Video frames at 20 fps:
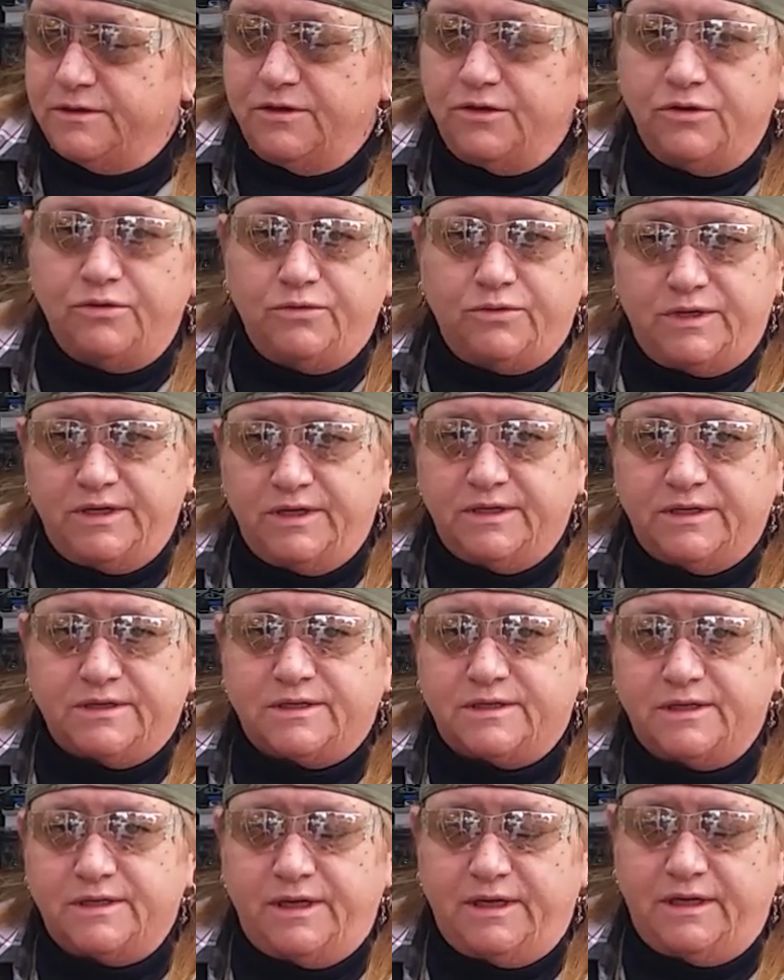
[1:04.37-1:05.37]
new
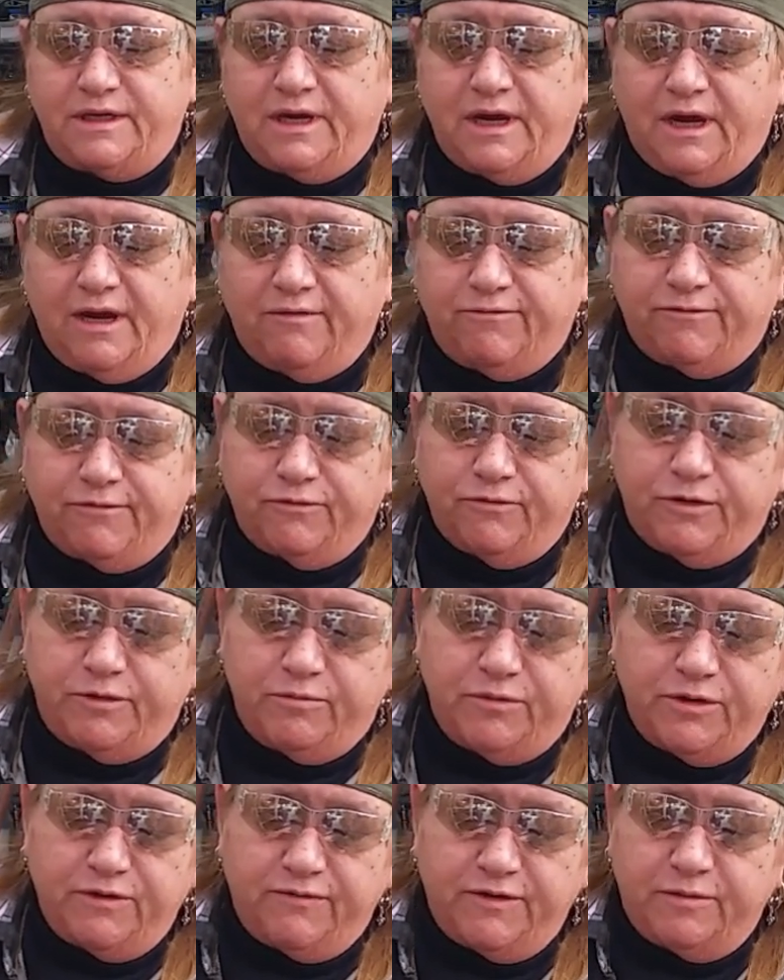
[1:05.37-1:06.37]
discs that he got for
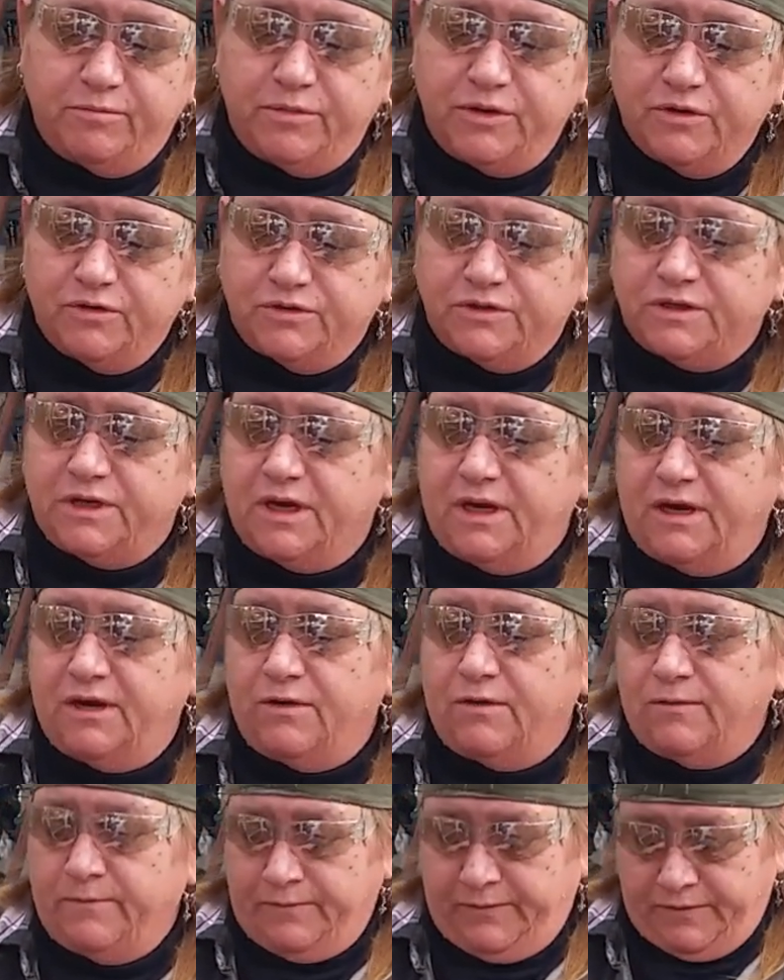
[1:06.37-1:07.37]
removing mill
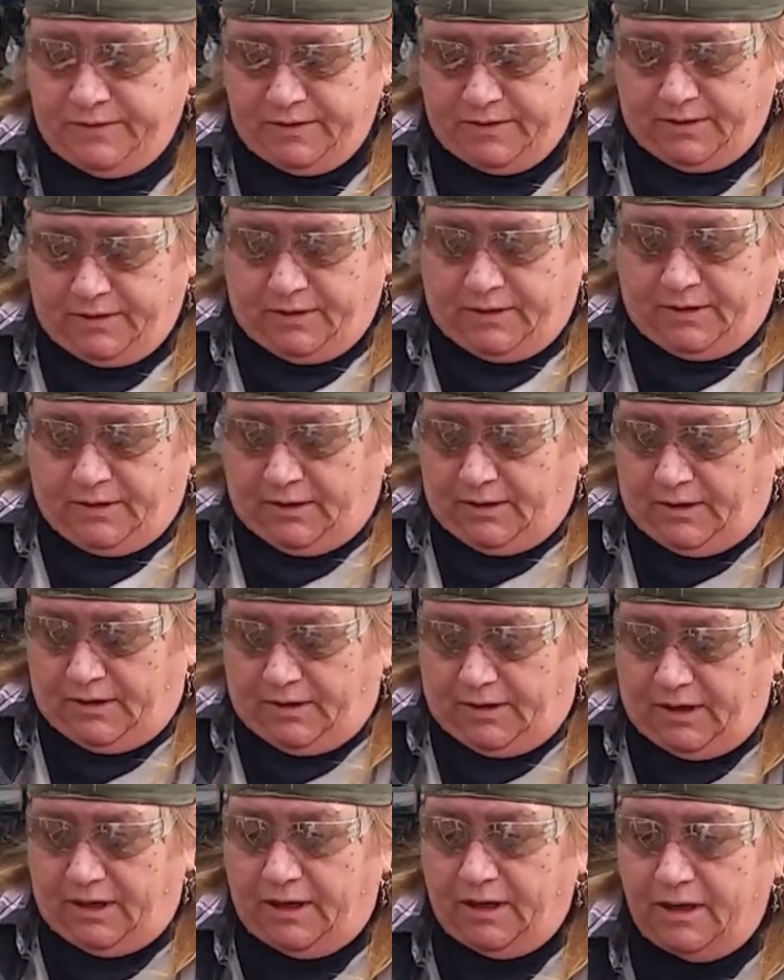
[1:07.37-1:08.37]
scale,
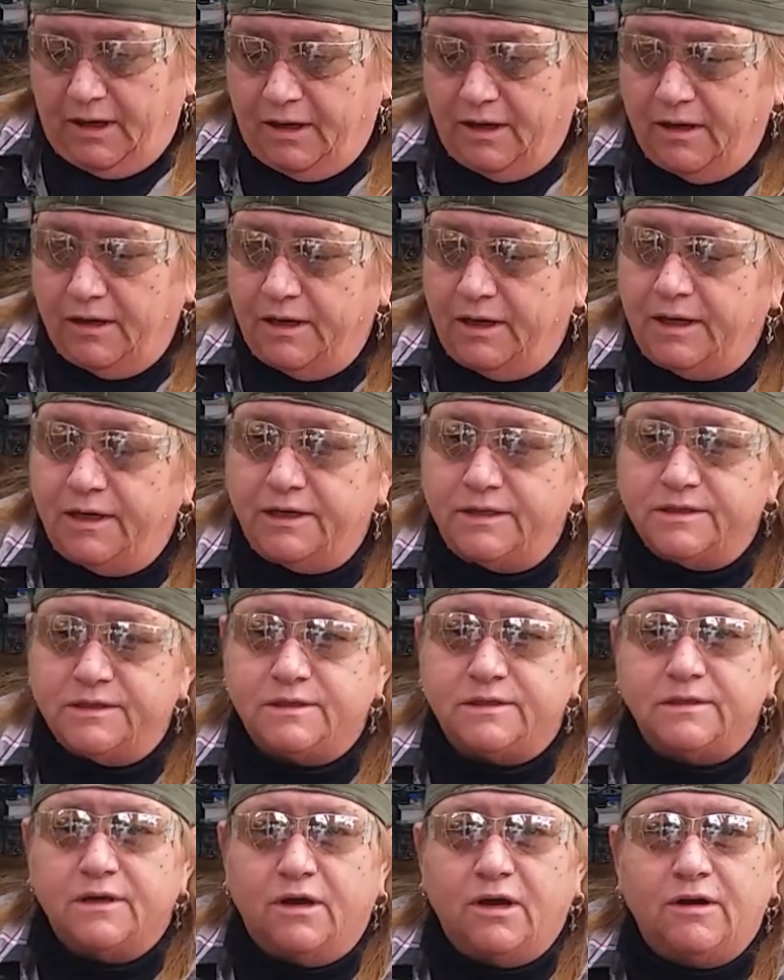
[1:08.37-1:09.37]
and he
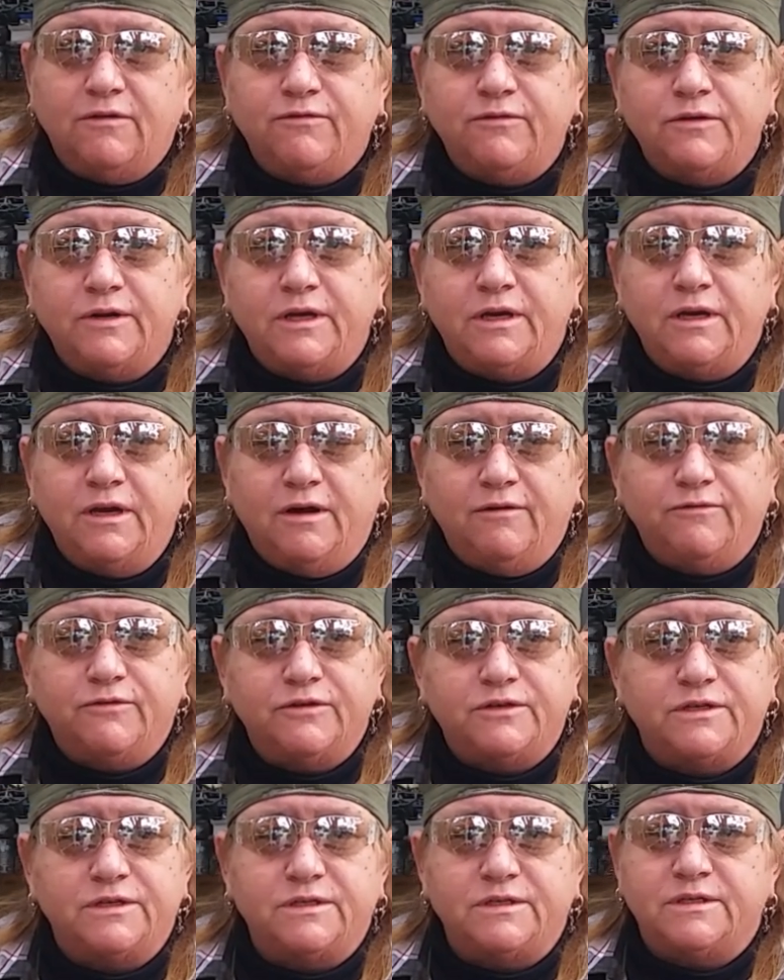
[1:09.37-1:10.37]

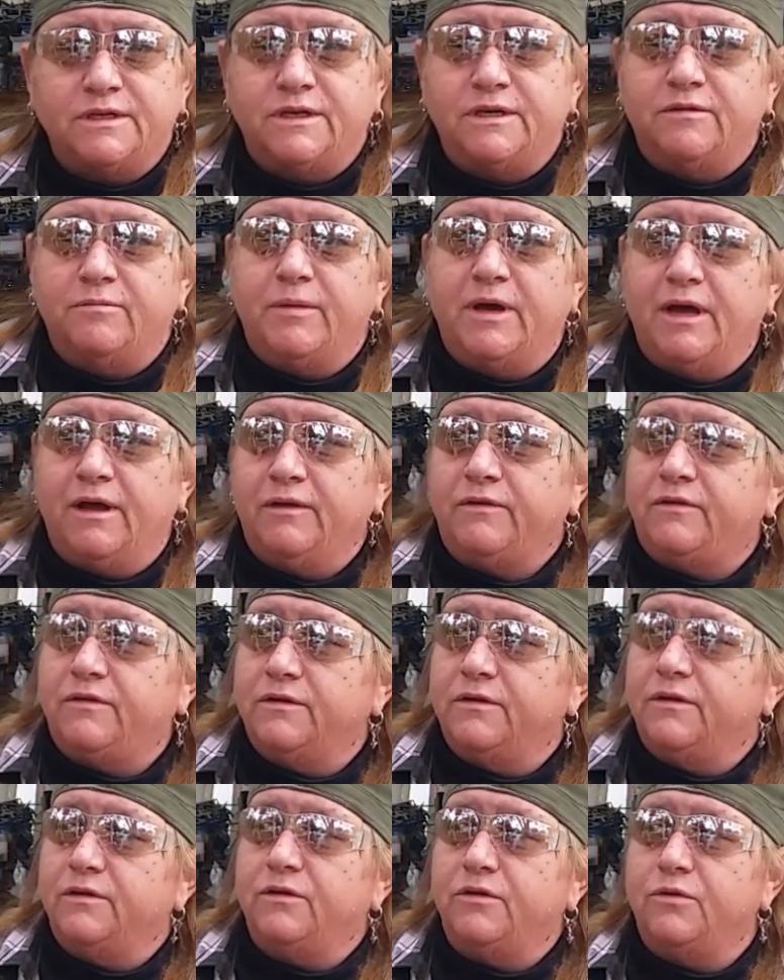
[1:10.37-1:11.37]
offered to send them out
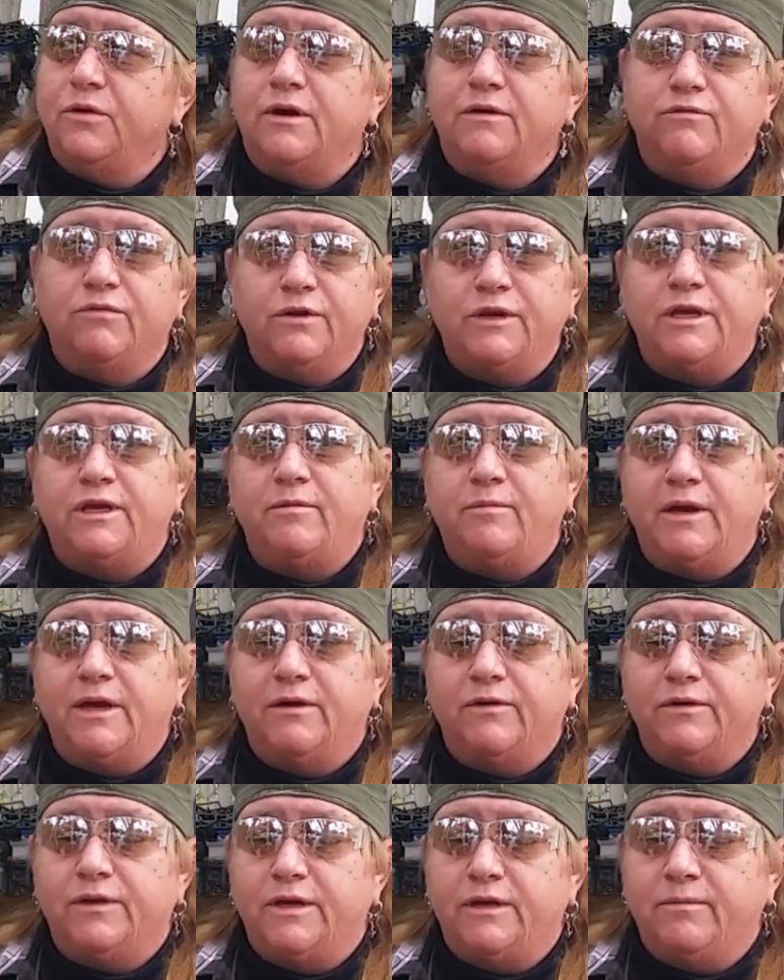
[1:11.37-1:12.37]
to whoever
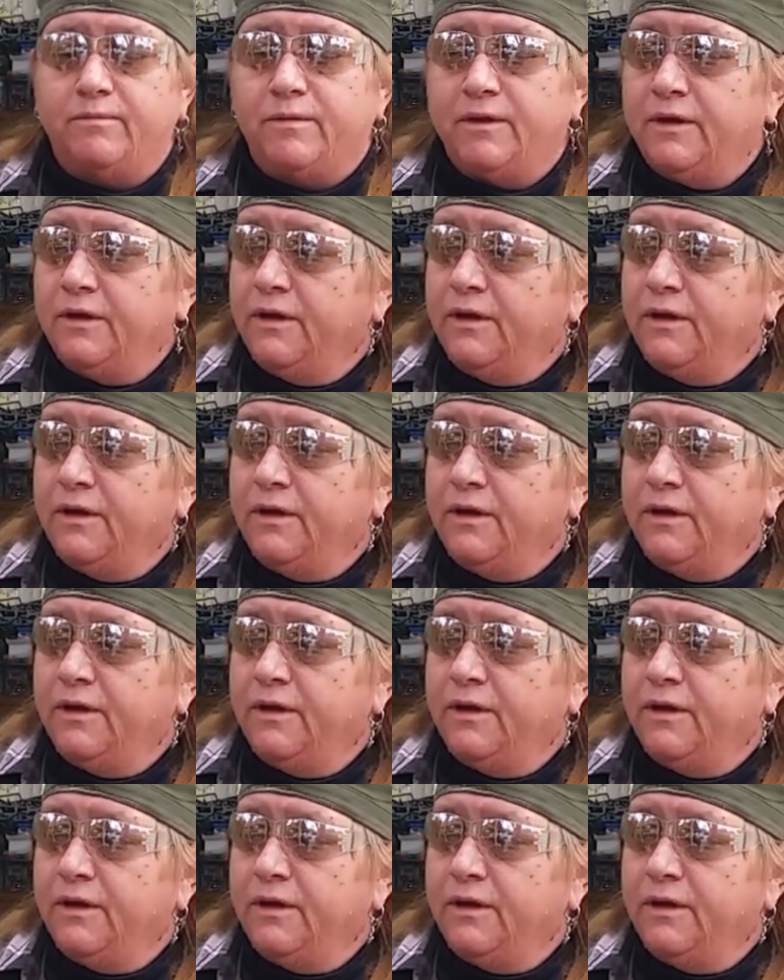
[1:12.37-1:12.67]
emailed him